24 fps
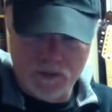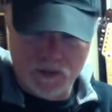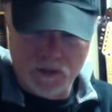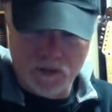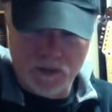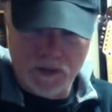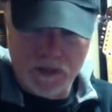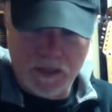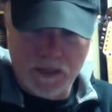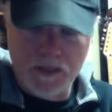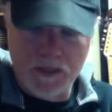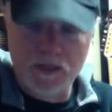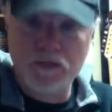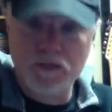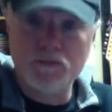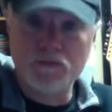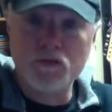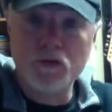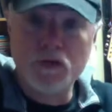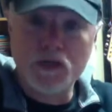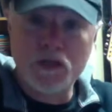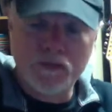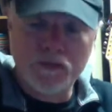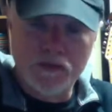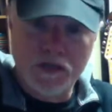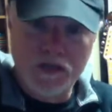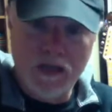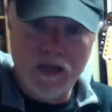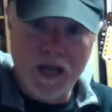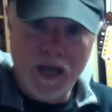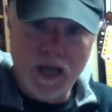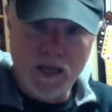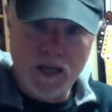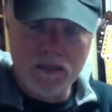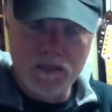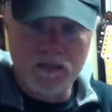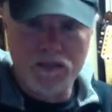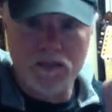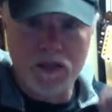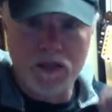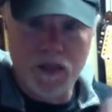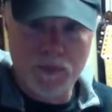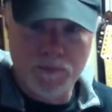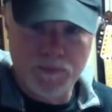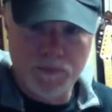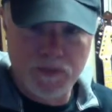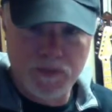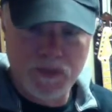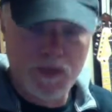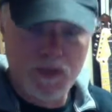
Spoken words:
okay? If you get the concept